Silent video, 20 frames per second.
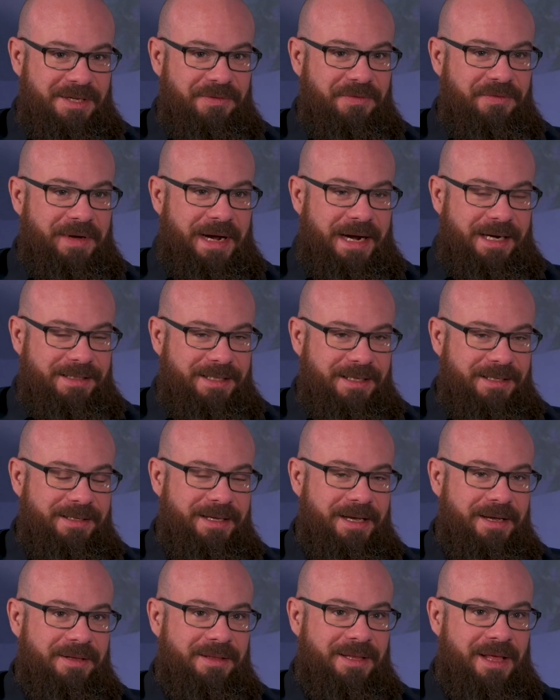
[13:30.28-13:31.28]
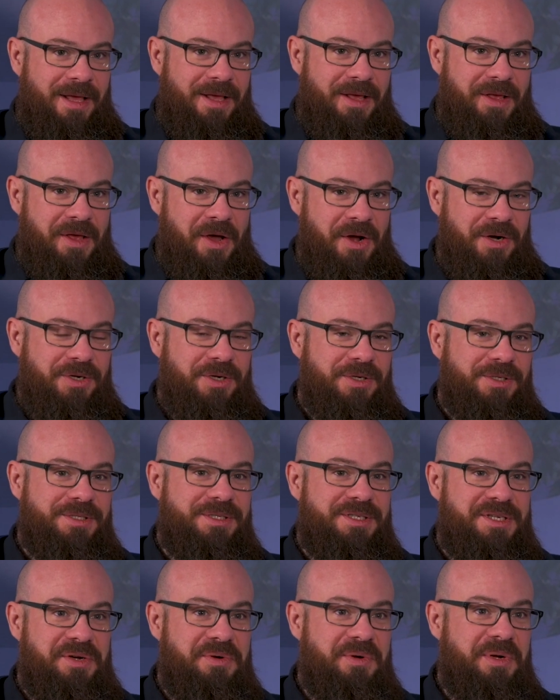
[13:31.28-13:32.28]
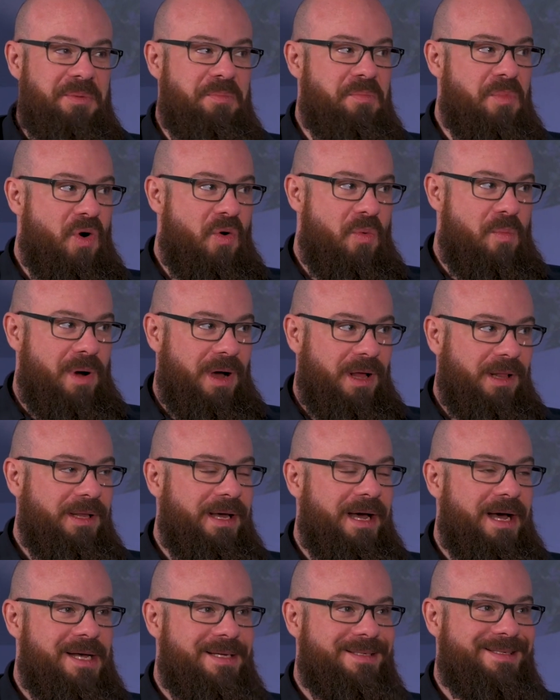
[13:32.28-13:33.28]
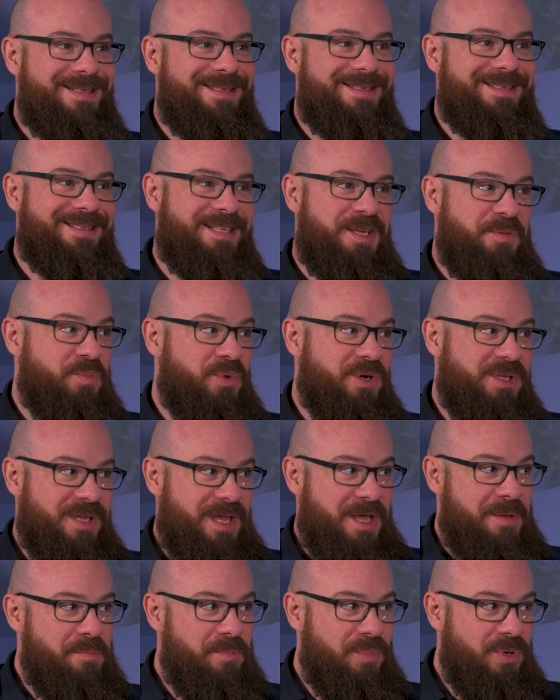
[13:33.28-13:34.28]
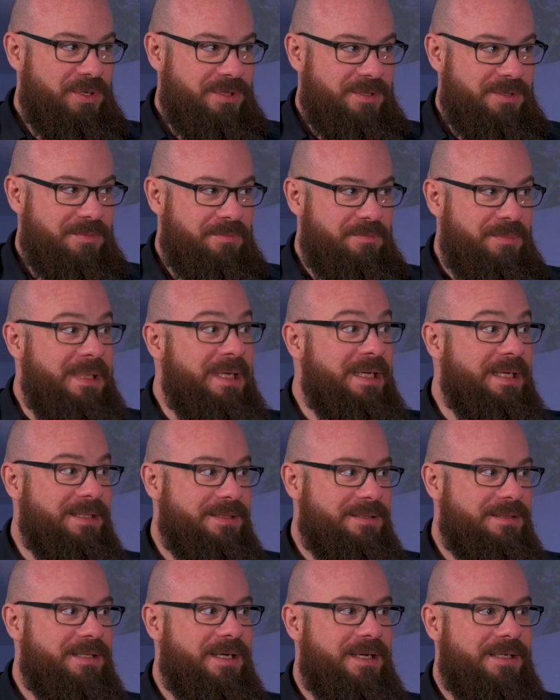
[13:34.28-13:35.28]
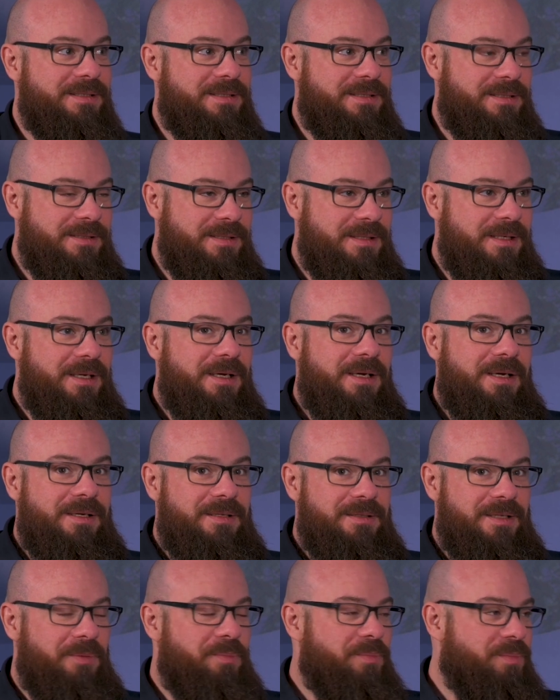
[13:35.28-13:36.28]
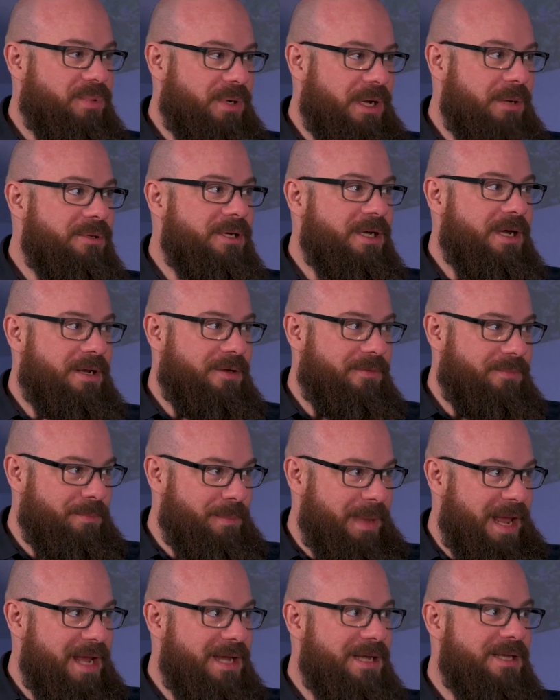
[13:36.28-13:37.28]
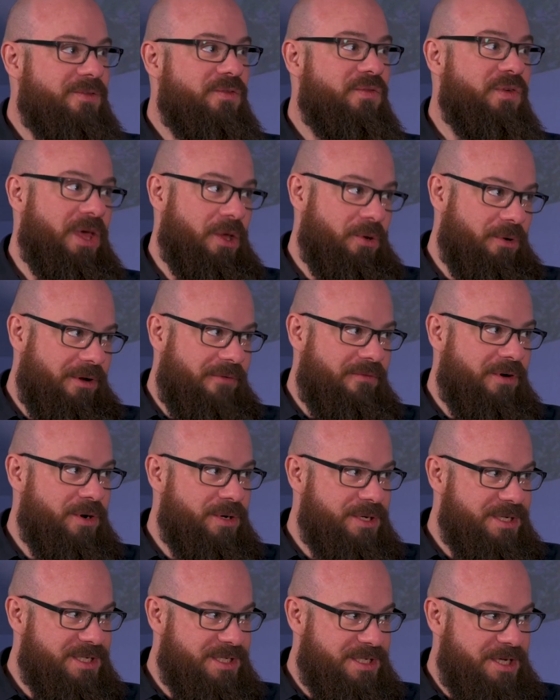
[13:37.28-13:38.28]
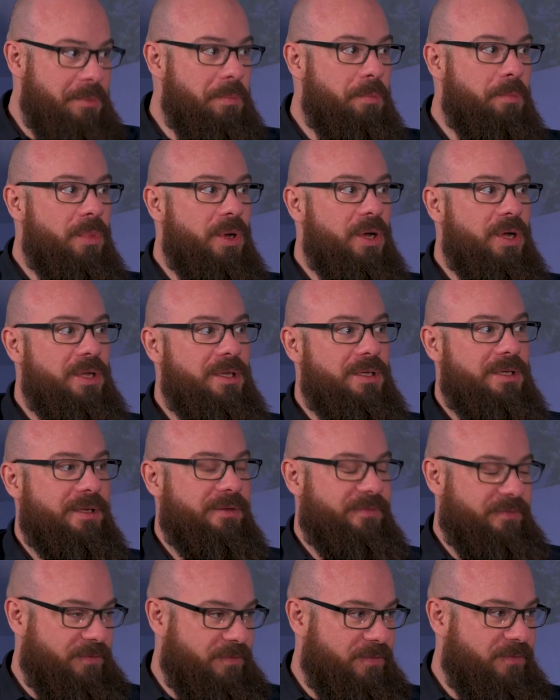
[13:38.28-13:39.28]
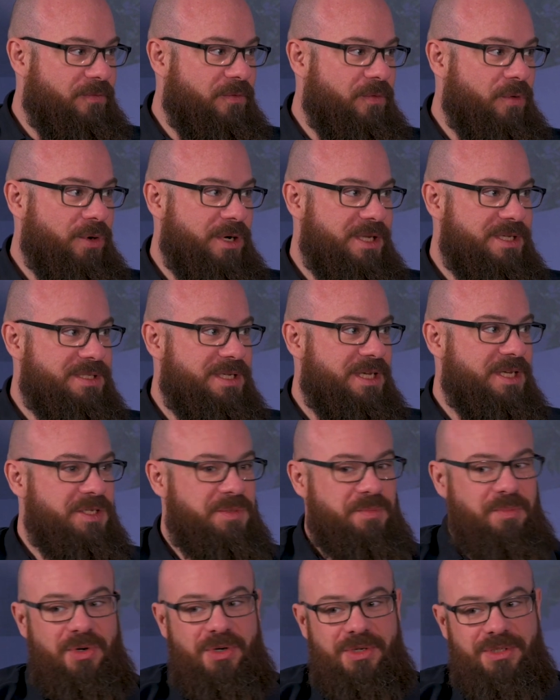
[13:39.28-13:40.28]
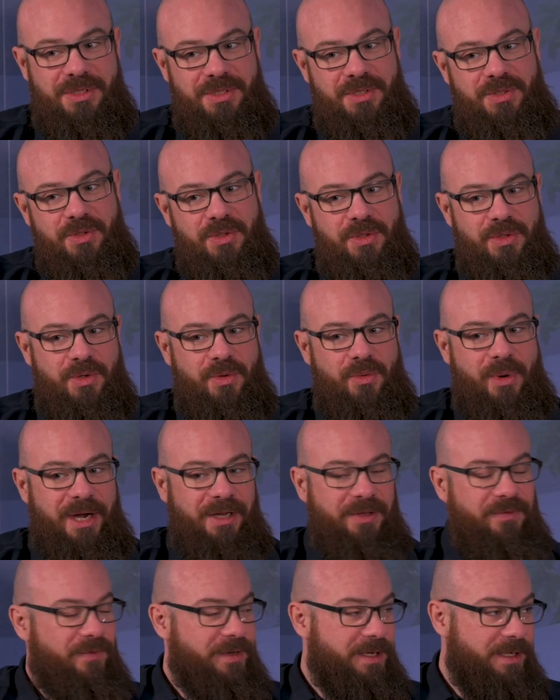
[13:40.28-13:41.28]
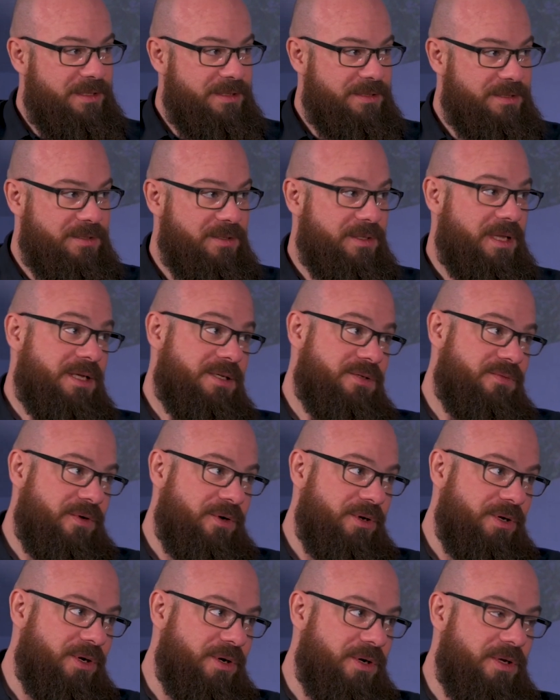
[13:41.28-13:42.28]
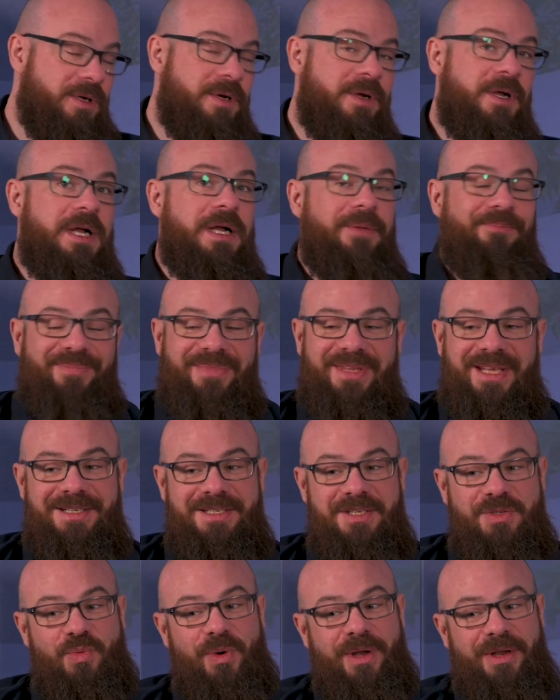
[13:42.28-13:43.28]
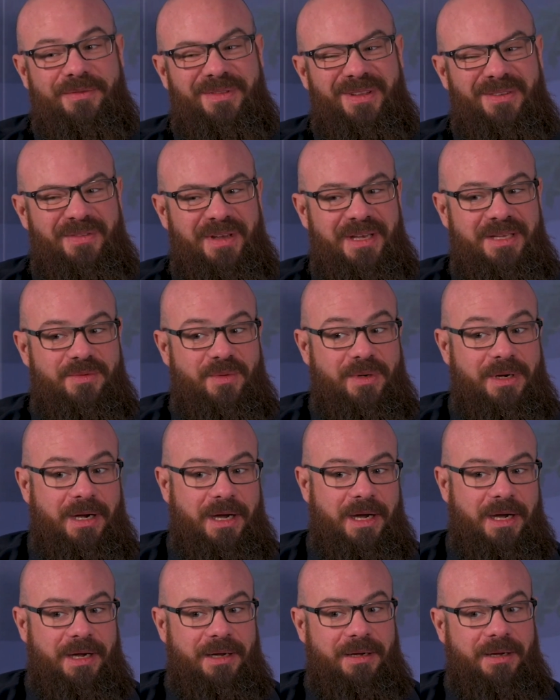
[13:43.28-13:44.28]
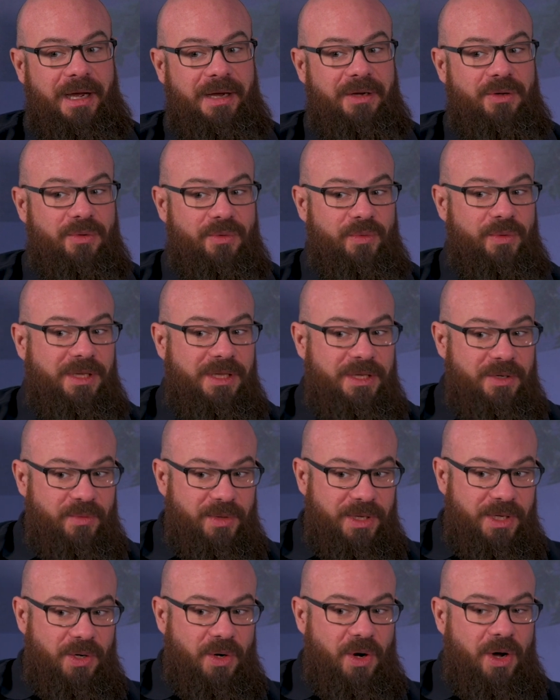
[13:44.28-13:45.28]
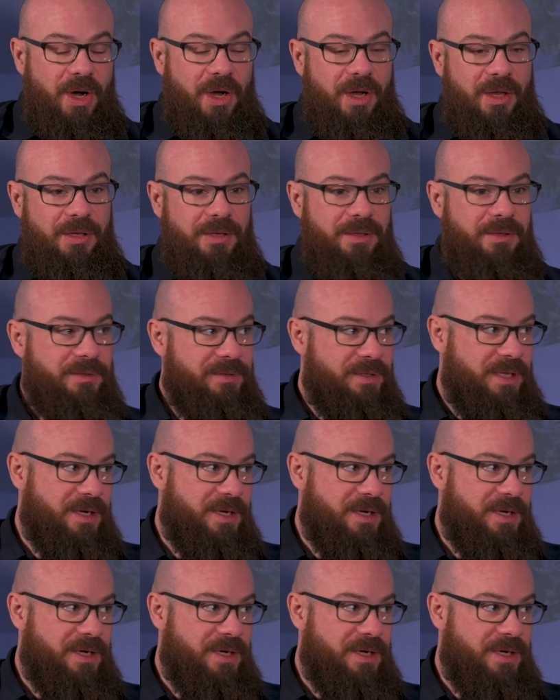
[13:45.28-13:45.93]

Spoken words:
the fact that they are considering mobile as its separate input means that they're probably going to make it very, very simple for the salesperson to do the right things. So that's very good. This is one of the things where I don't really recall